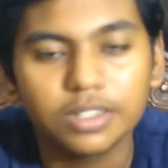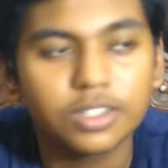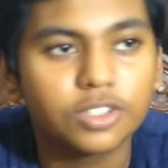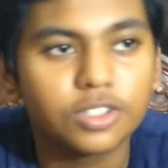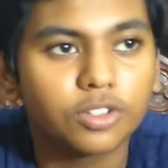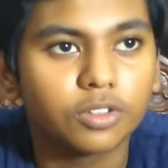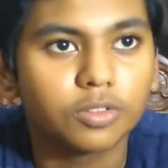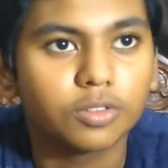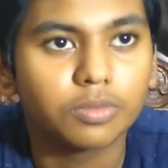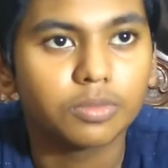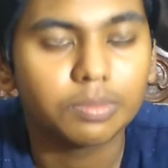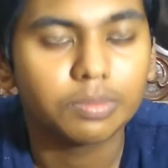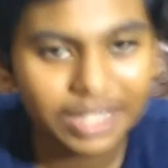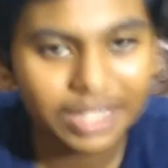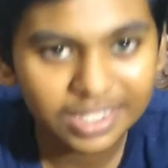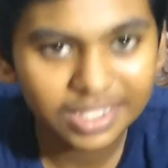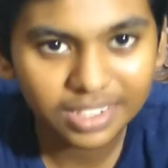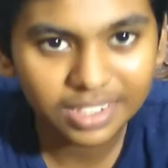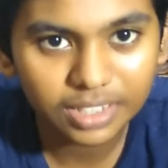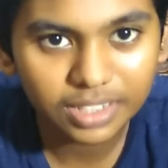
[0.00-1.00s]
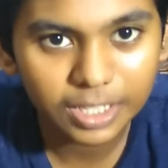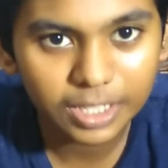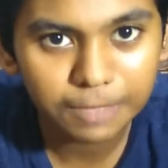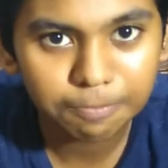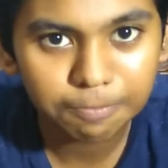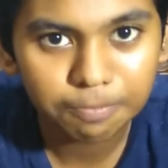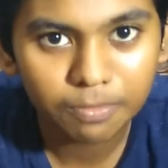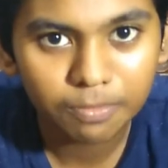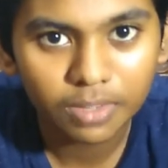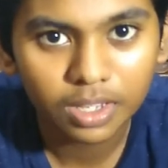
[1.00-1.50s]
So basically,
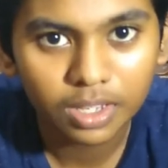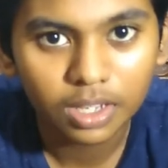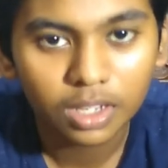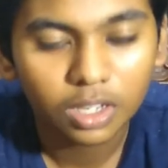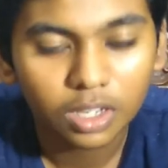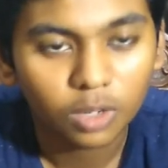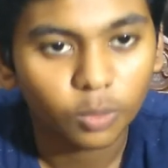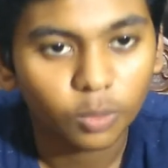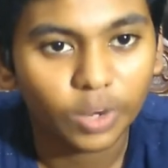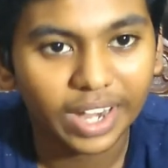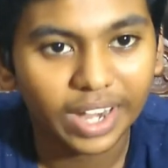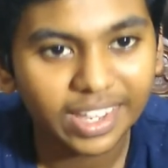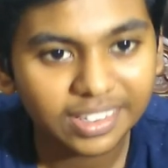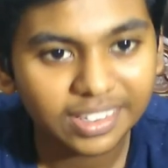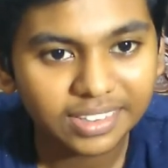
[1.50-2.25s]
what I